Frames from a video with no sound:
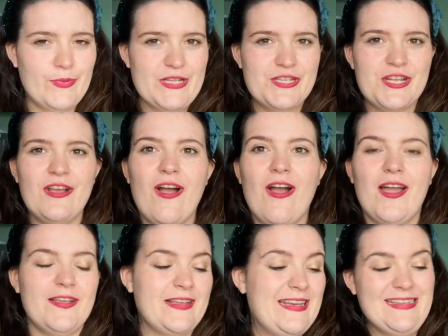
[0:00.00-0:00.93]
which
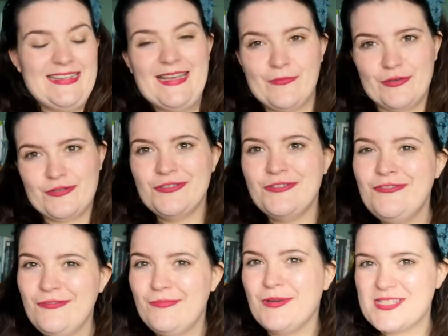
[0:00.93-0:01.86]
I clearly am not
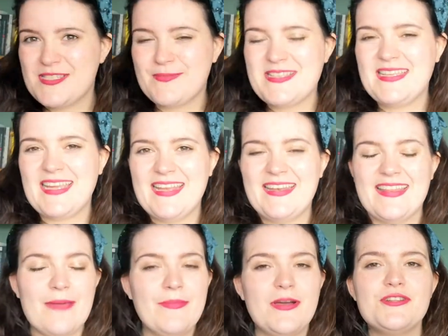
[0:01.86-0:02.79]
participating
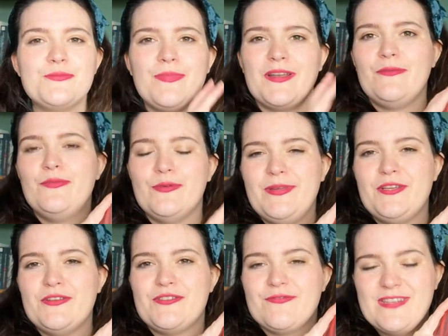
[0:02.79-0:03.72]
in that much, but it would
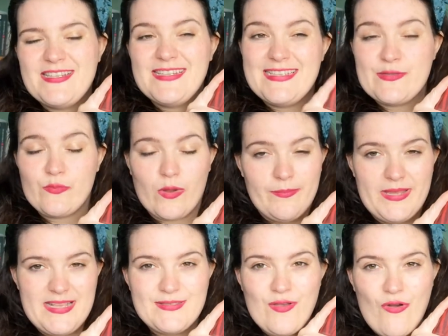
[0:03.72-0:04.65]
be good to read at least one
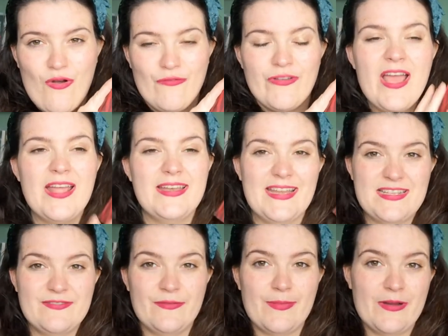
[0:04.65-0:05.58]
piece of
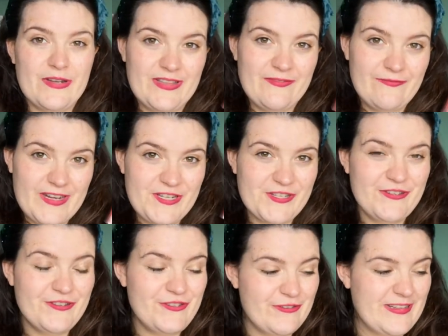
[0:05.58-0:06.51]
Native American
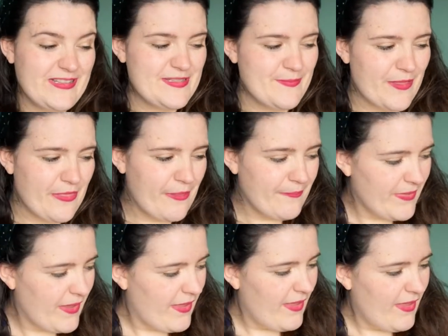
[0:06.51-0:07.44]
fiction during this month.
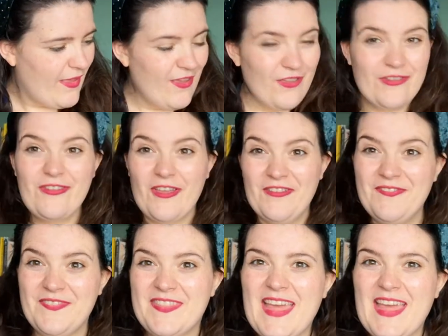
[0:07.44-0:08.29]
So